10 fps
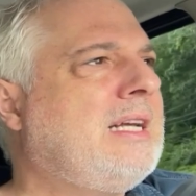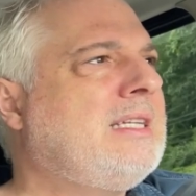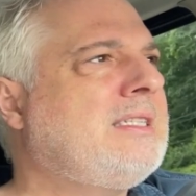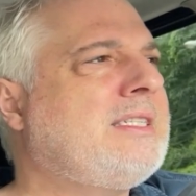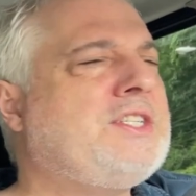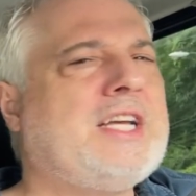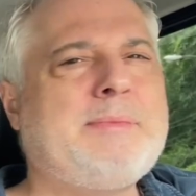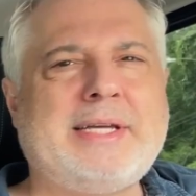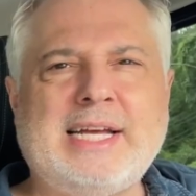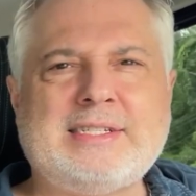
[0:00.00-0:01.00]
Just a shame
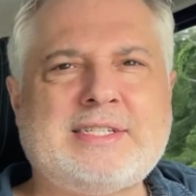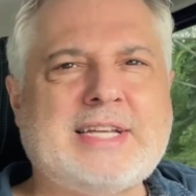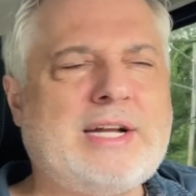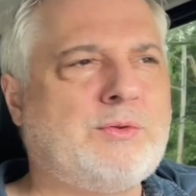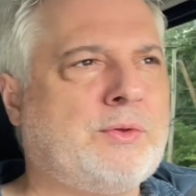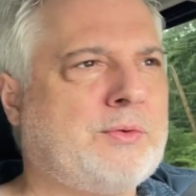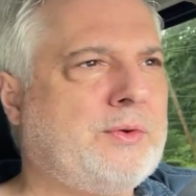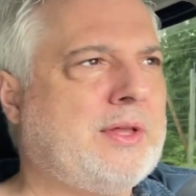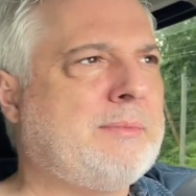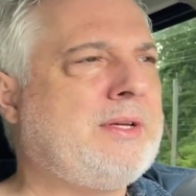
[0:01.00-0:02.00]
you can't cycle
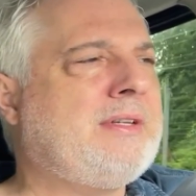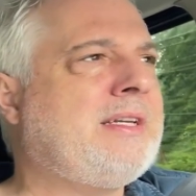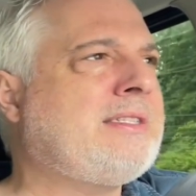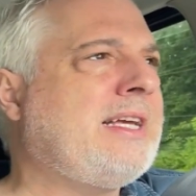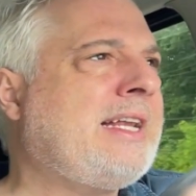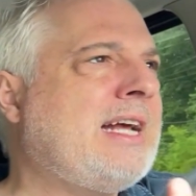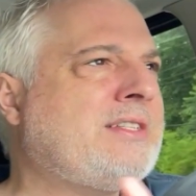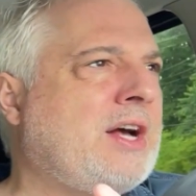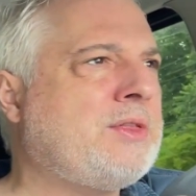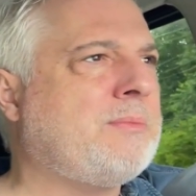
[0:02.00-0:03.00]
through them. It
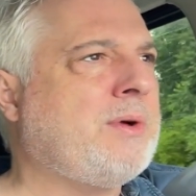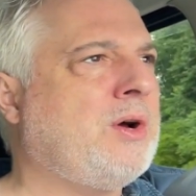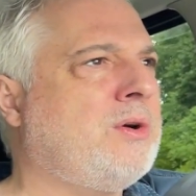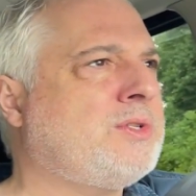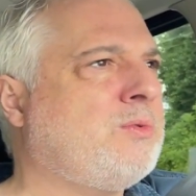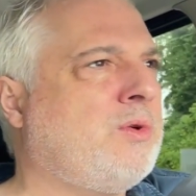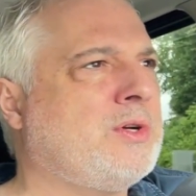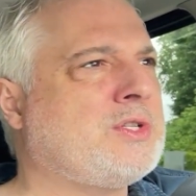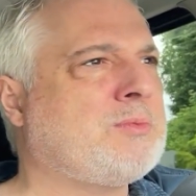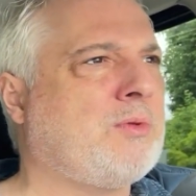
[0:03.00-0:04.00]
has other modes, and we'll
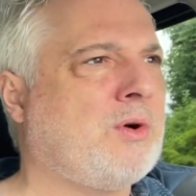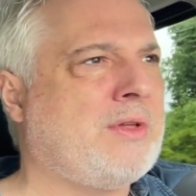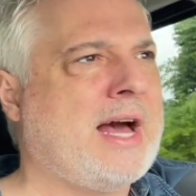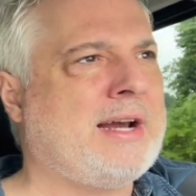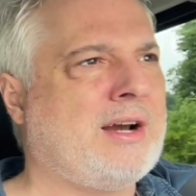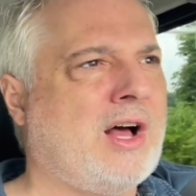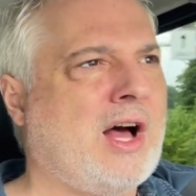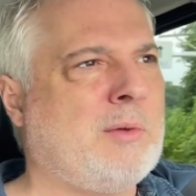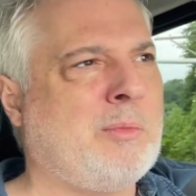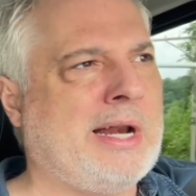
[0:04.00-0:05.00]
explore that in a
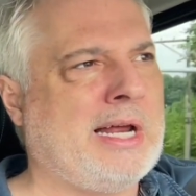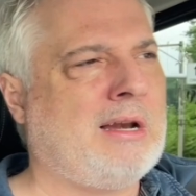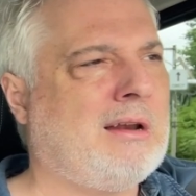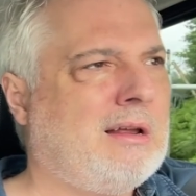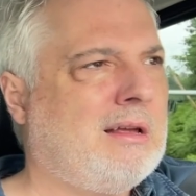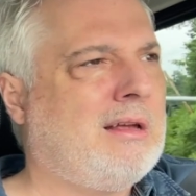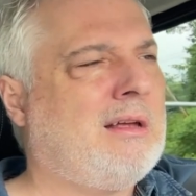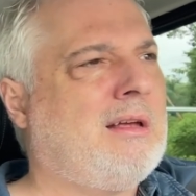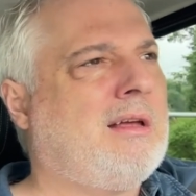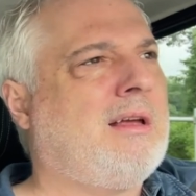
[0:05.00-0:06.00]
hot minute.
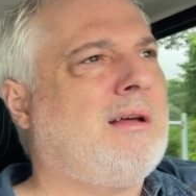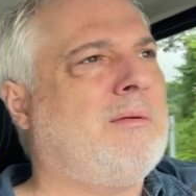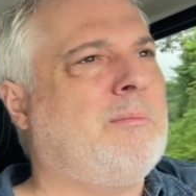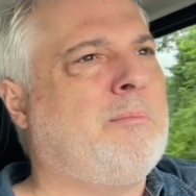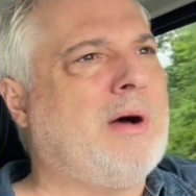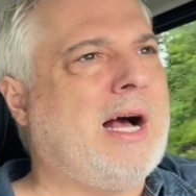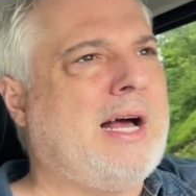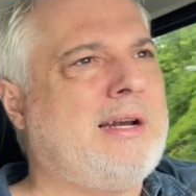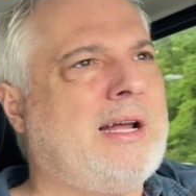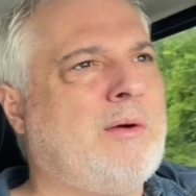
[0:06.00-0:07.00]

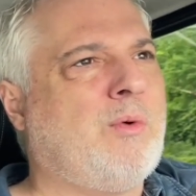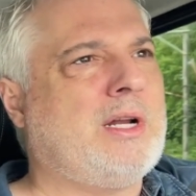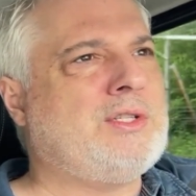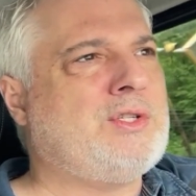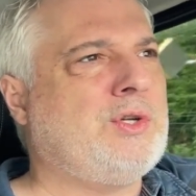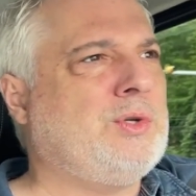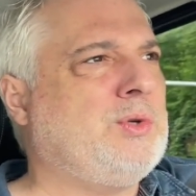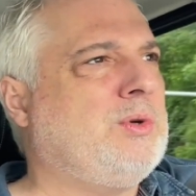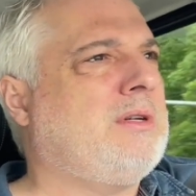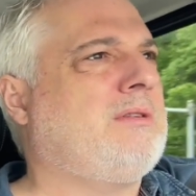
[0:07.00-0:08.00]
But I
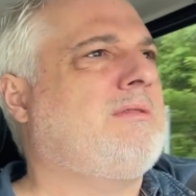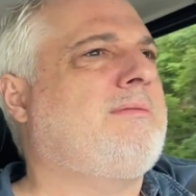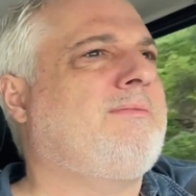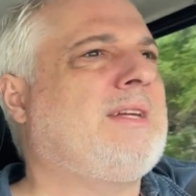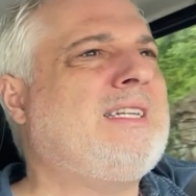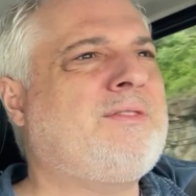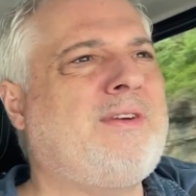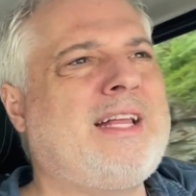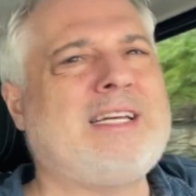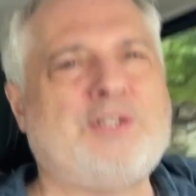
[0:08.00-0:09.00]
just
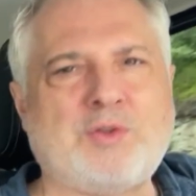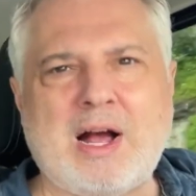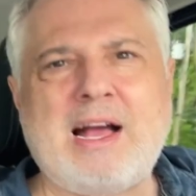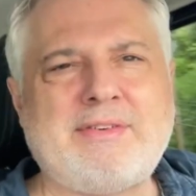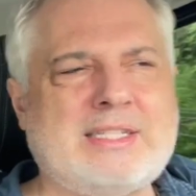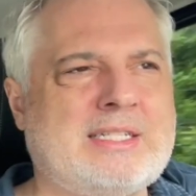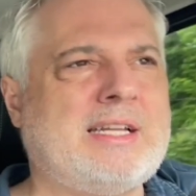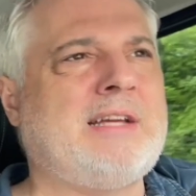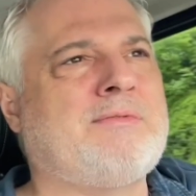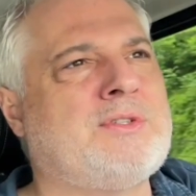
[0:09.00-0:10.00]
felt like driving
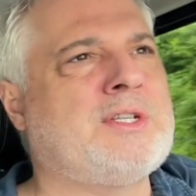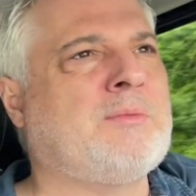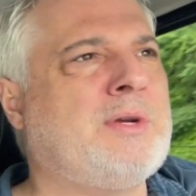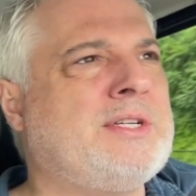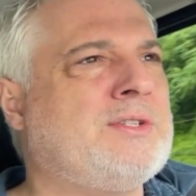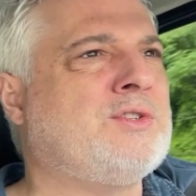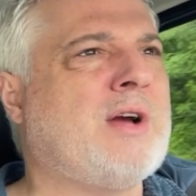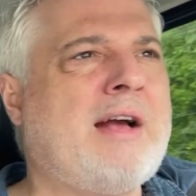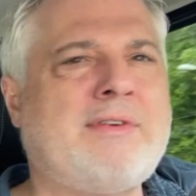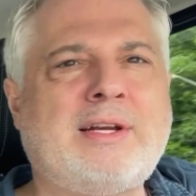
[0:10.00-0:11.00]
today for some reason.
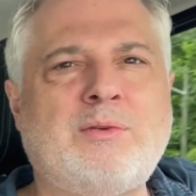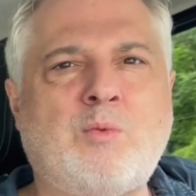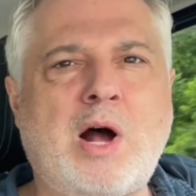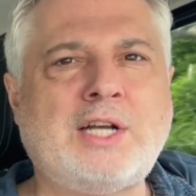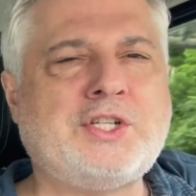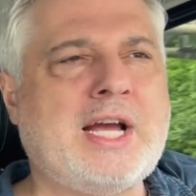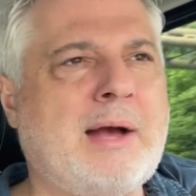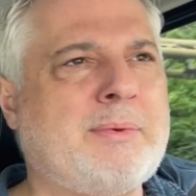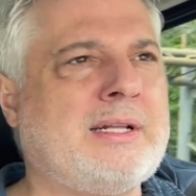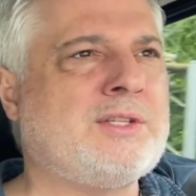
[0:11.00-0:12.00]
Driving and watch
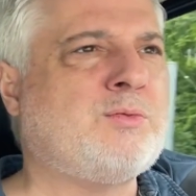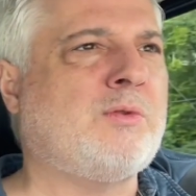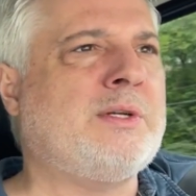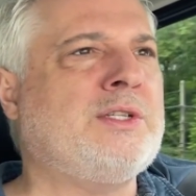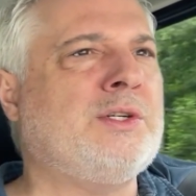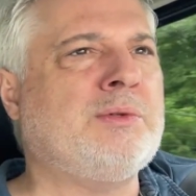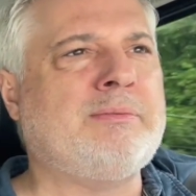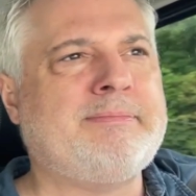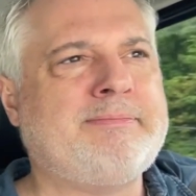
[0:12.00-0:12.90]
yapping, that's what we do.